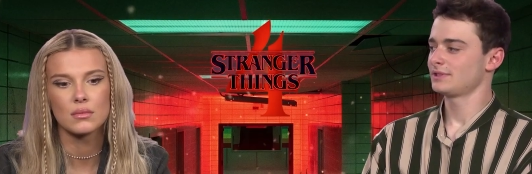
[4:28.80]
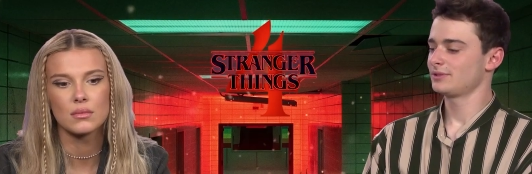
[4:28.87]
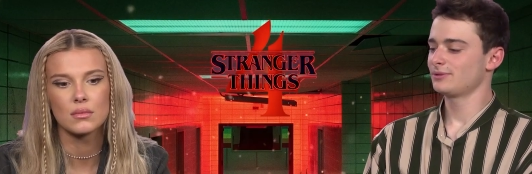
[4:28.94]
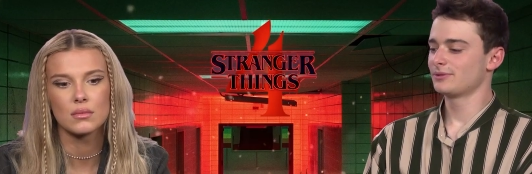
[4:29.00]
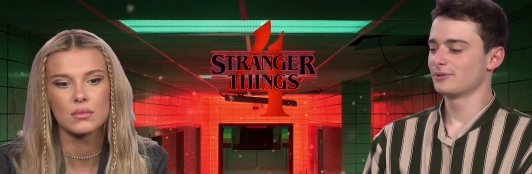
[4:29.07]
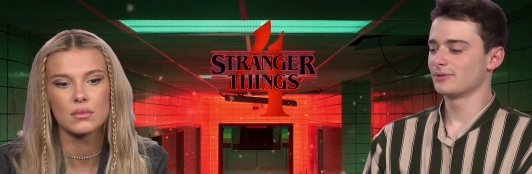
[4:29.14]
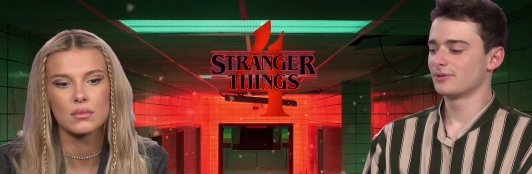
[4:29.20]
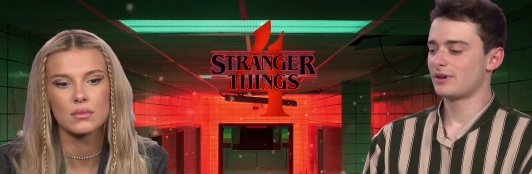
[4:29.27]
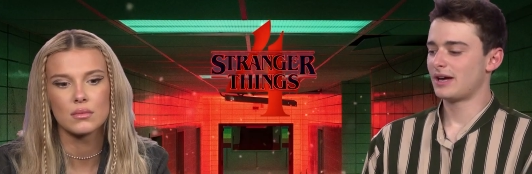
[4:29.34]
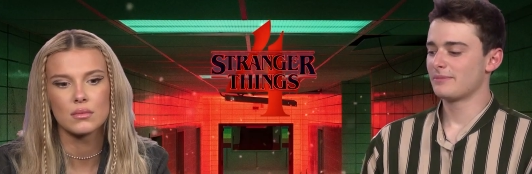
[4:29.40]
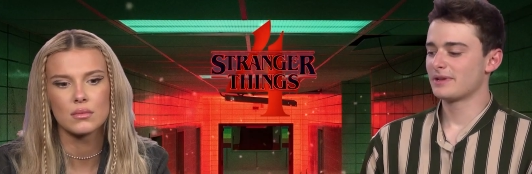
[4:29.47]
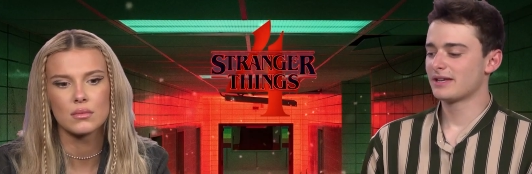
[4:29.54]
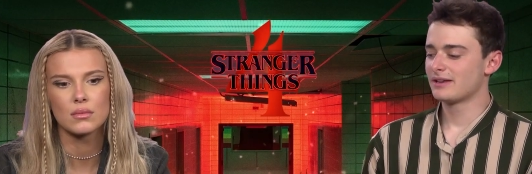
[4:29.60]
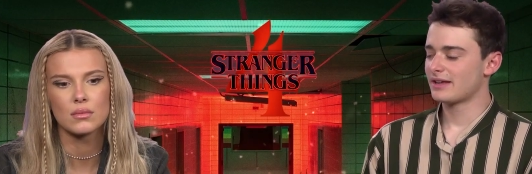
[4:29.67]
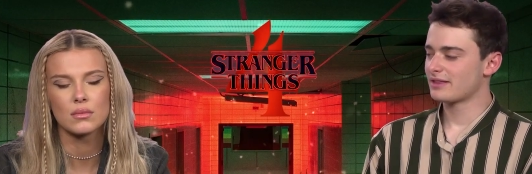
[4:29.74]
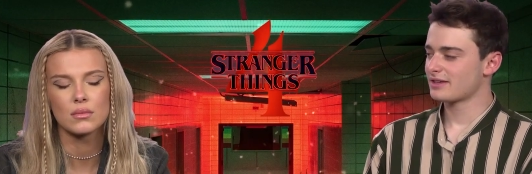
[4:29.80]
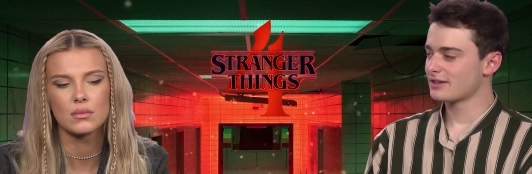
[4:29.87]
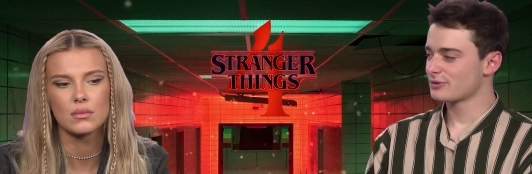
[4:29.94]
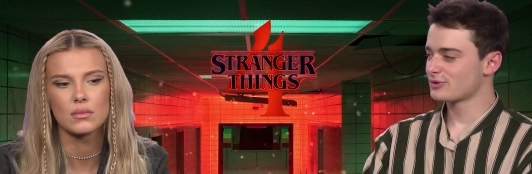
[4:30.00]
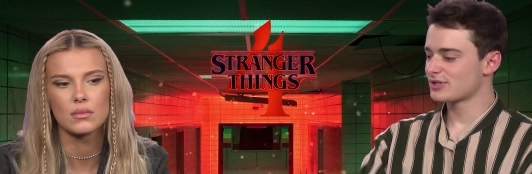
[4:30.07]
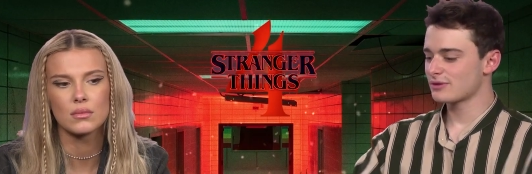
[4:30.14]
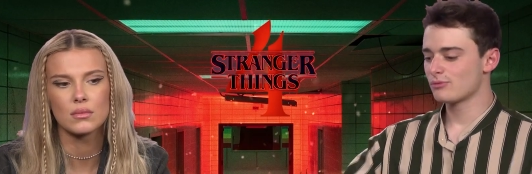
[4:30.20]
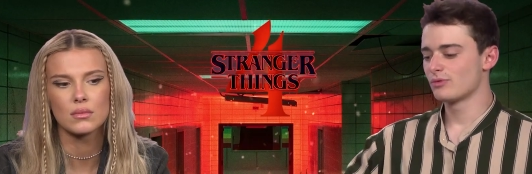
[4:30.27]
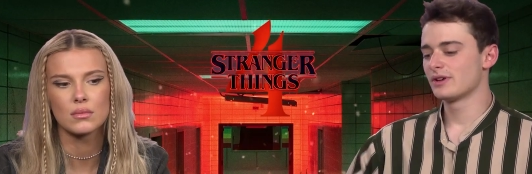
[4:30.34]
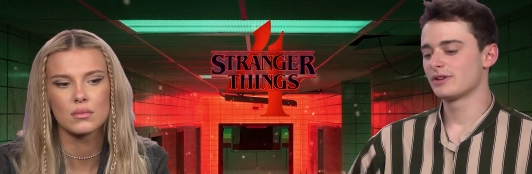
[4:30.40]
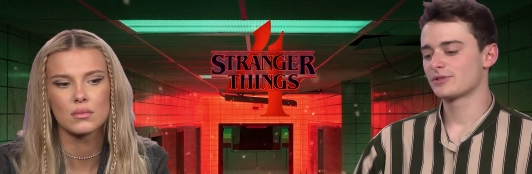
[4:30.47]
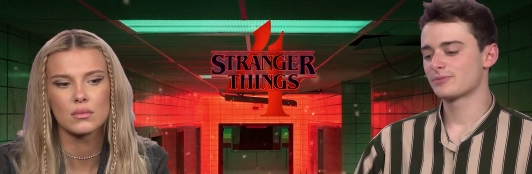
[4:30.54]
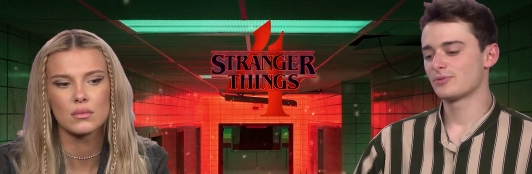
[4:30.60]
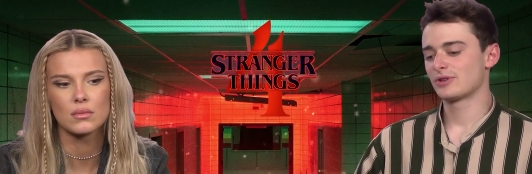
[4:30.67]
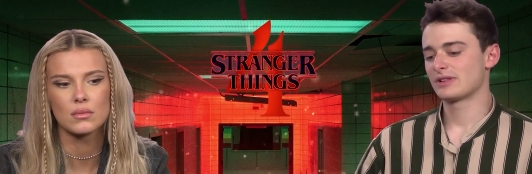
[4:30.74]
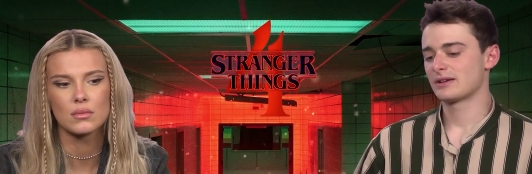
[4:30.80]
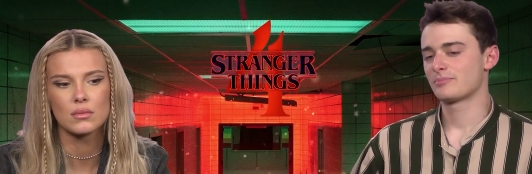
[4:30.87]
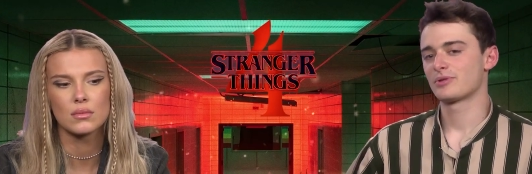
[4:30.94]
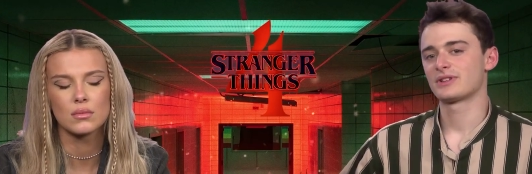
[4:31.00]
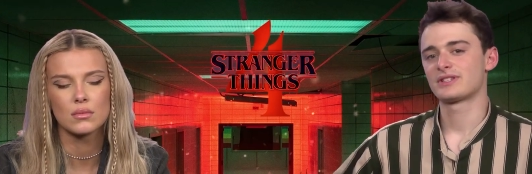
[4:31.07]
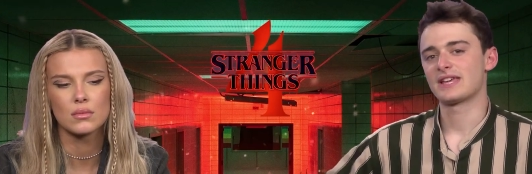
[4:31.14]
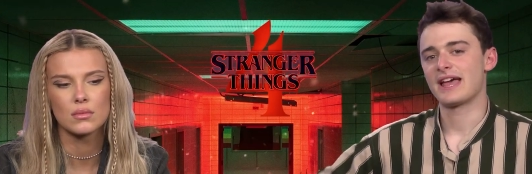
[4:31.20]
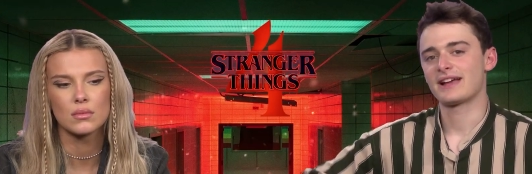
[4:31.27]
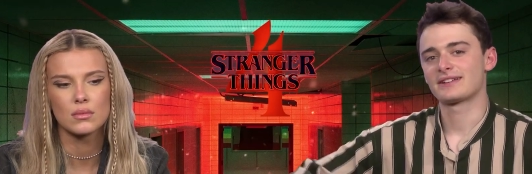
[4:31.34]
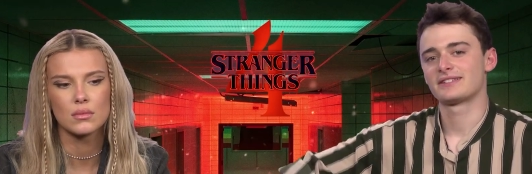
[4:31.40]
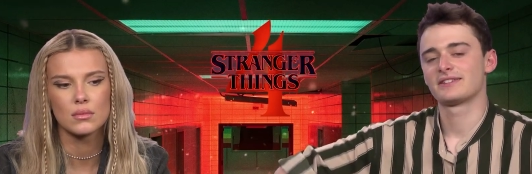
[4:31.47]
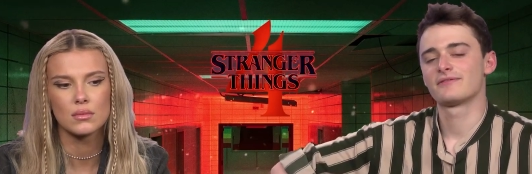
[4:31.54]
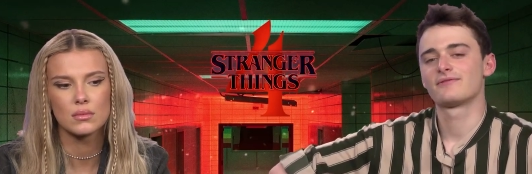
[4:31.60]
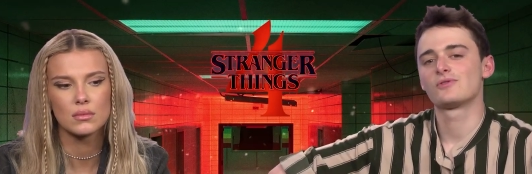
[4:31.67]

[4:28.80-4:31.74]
Speaker 1: Ooh, I mean, I think you see Will's more like protective